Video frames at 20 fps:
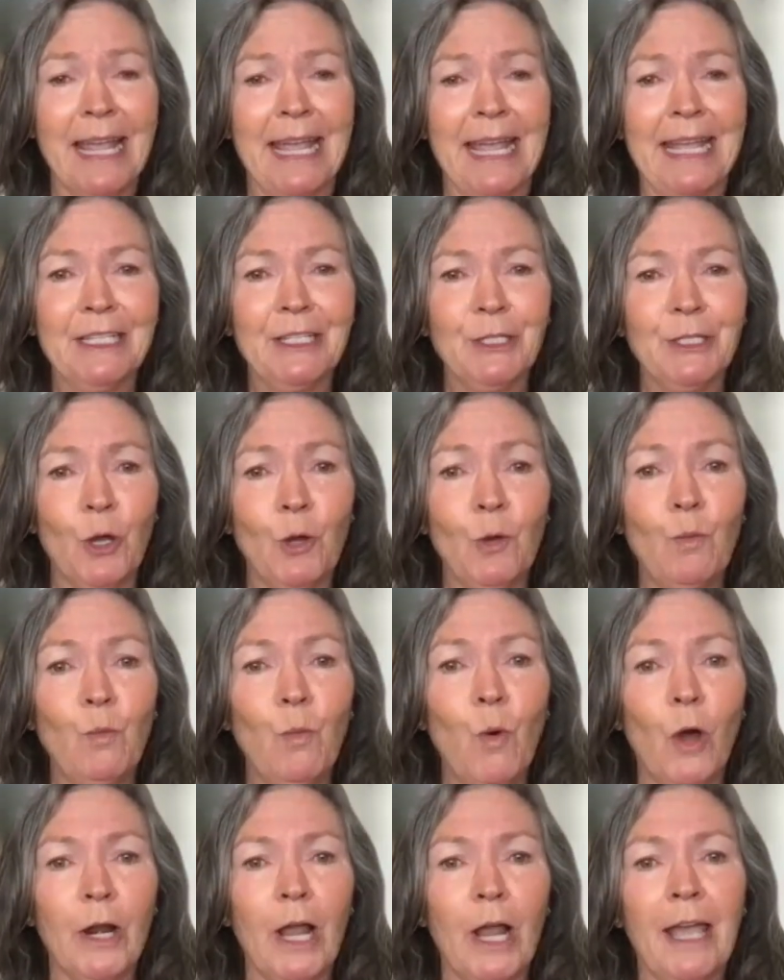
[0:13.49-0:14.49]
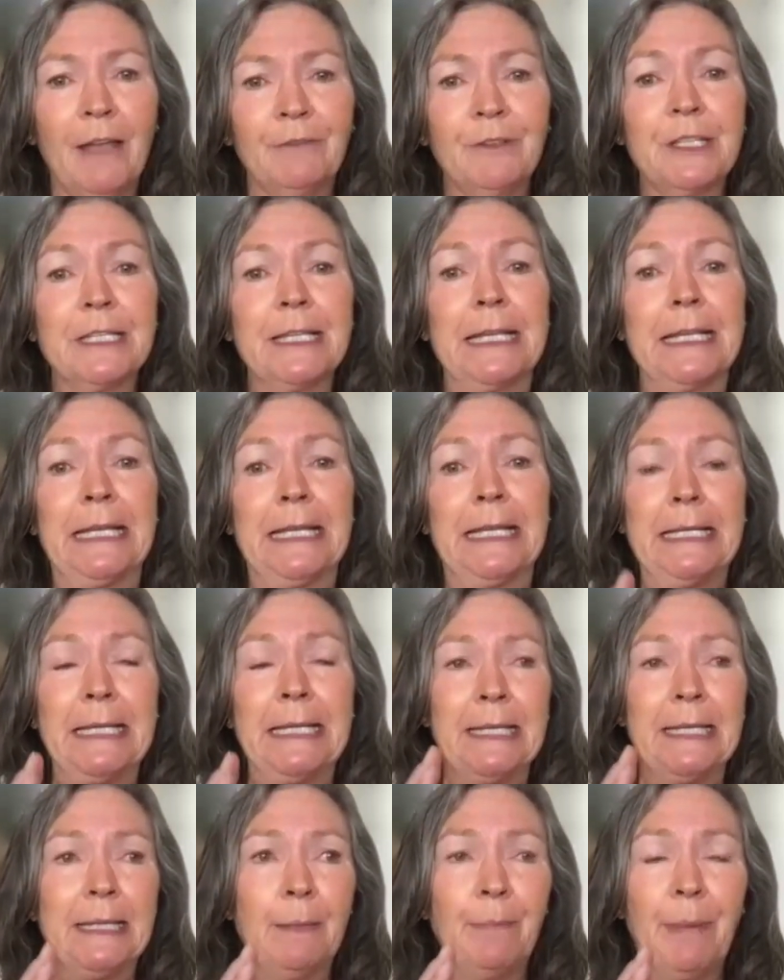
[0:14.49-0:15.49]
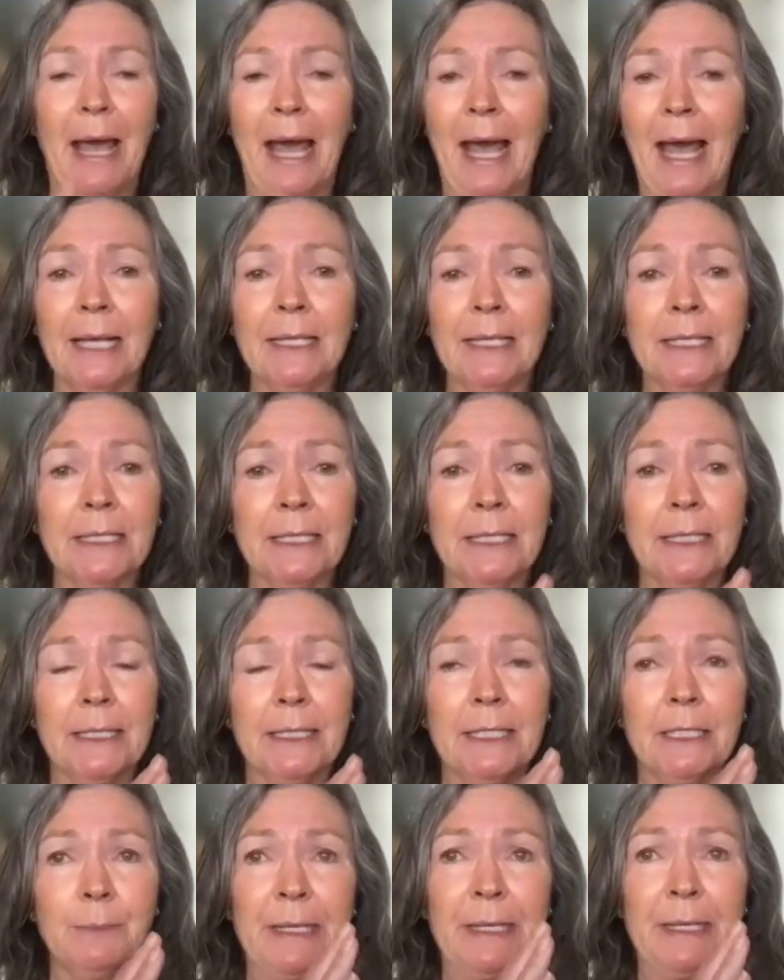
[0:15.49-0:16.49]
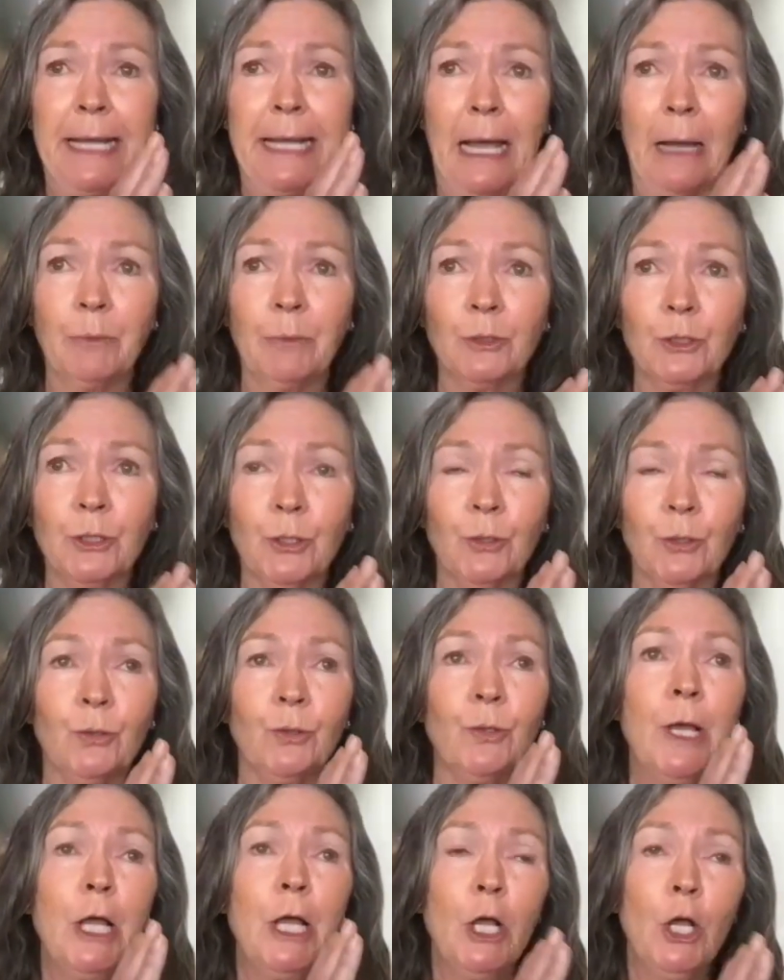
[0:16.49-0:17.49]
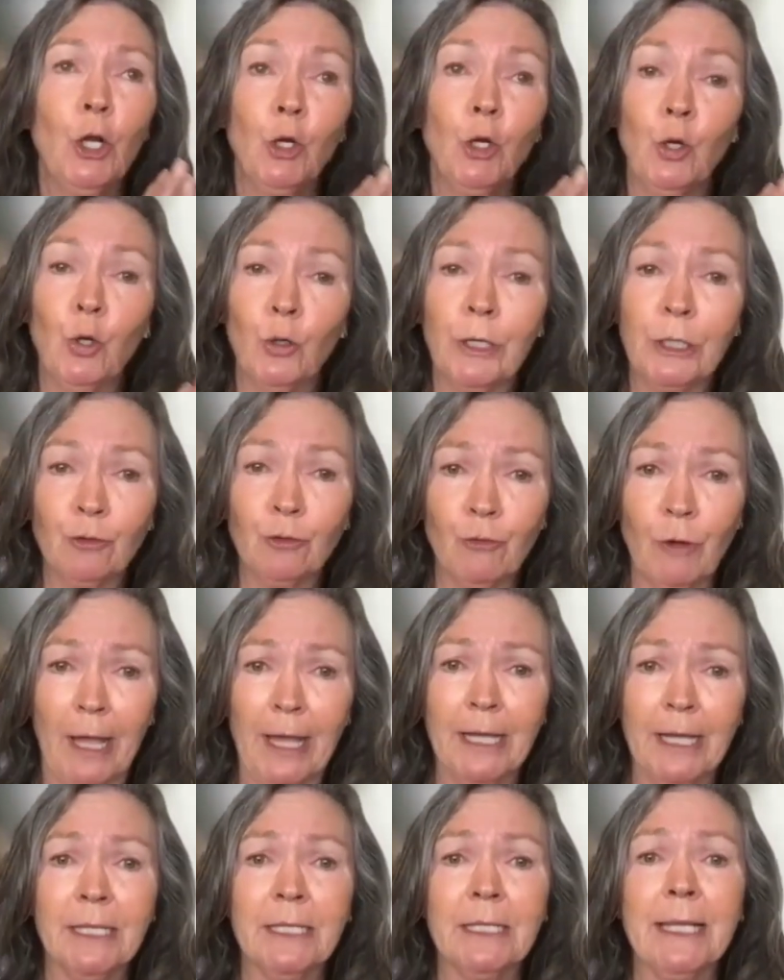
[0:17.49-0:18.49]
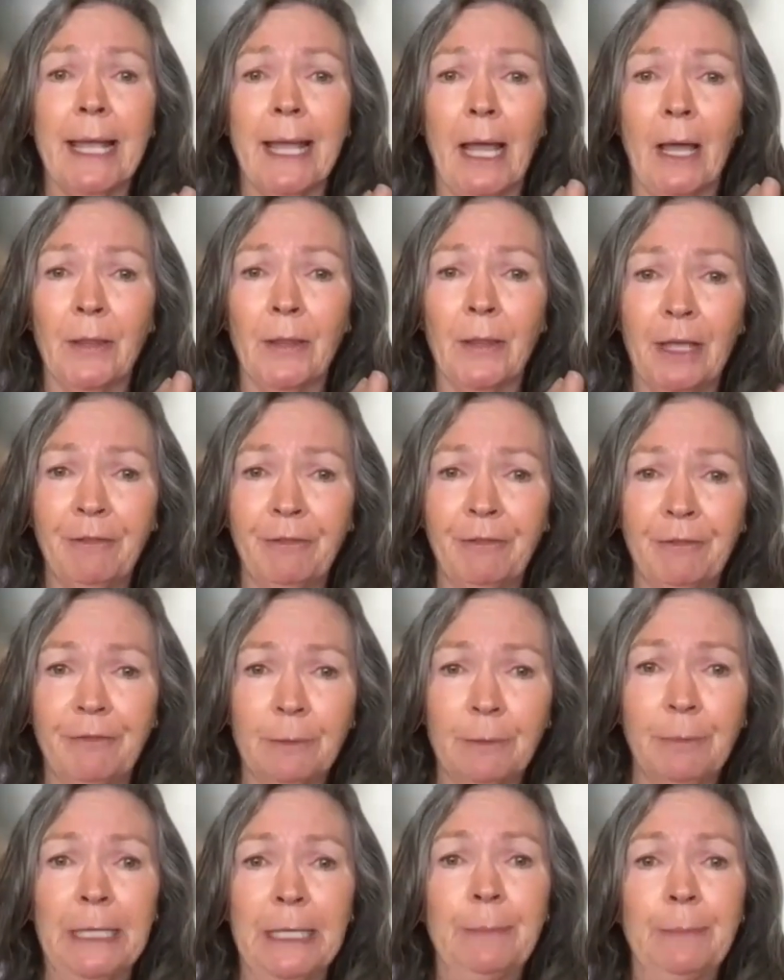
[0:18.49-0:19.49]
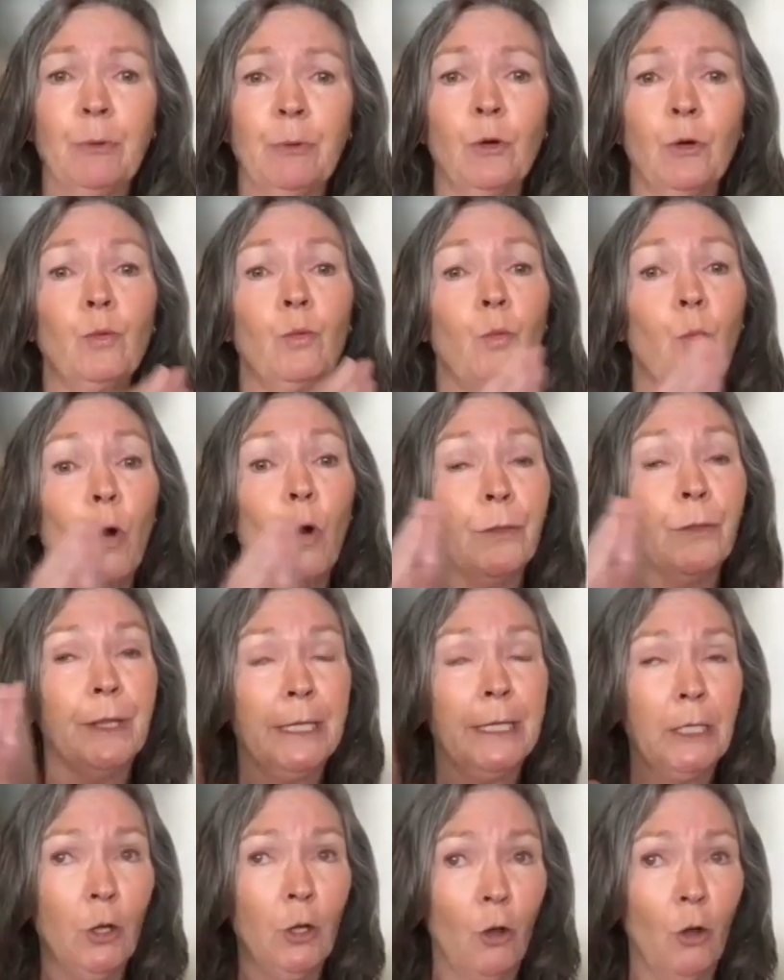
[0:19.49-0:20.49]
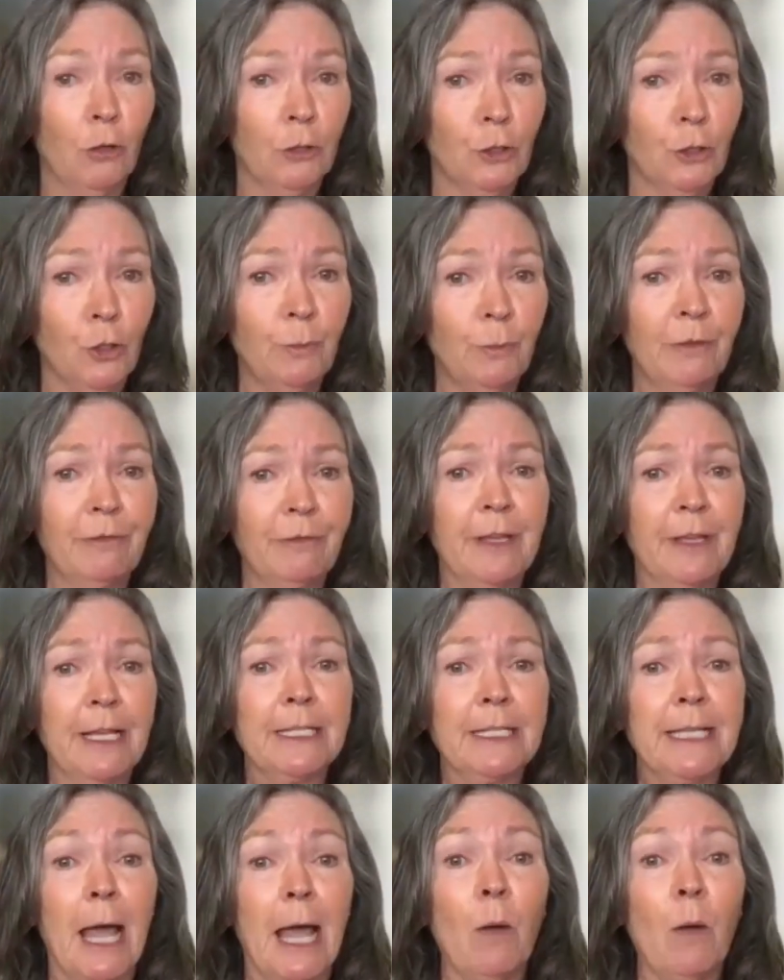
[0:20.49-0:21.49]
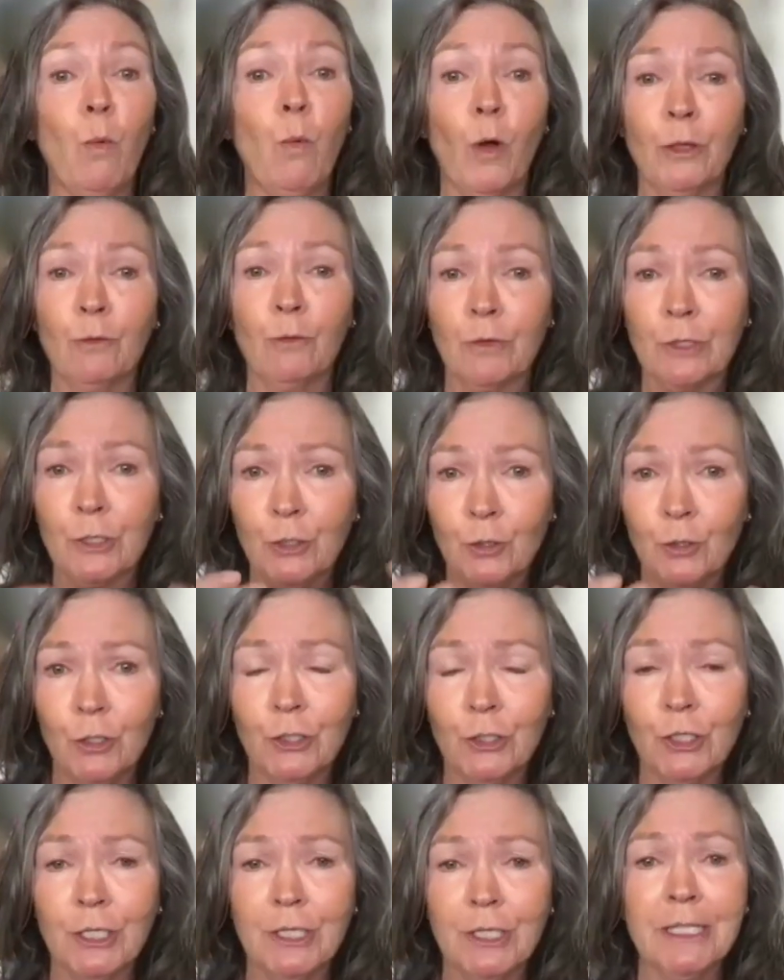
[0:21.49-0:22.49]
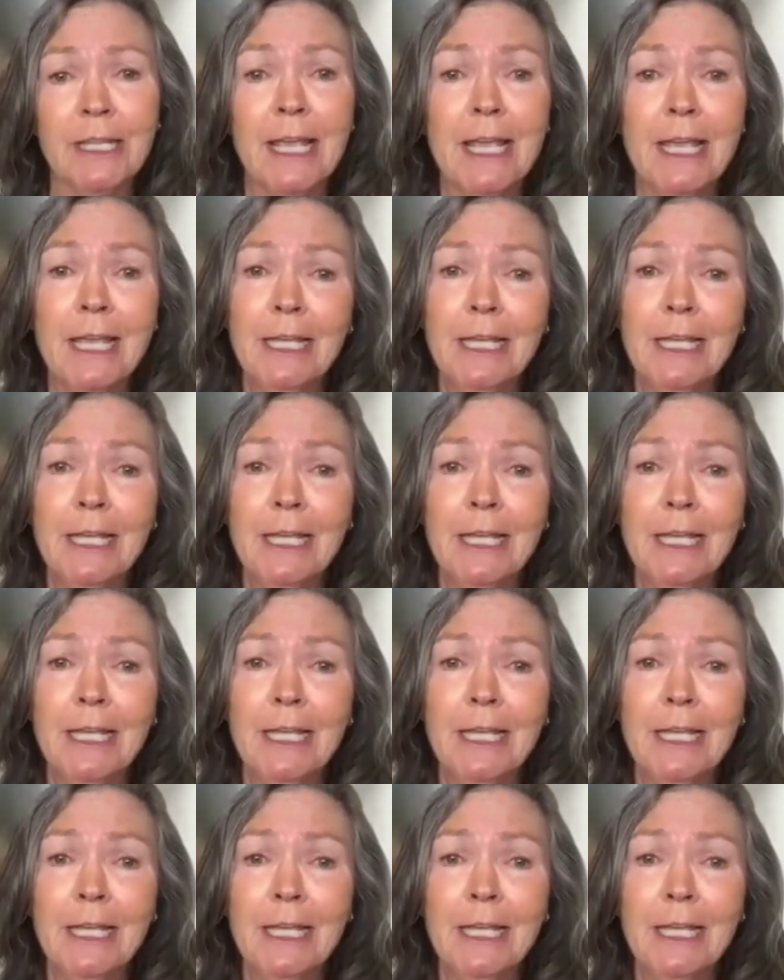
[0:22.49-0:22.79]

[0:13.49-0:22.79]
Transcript: And so, what I have seen in the past is being able to look at drugs, how they affect people, what the long term effects are, what the research is.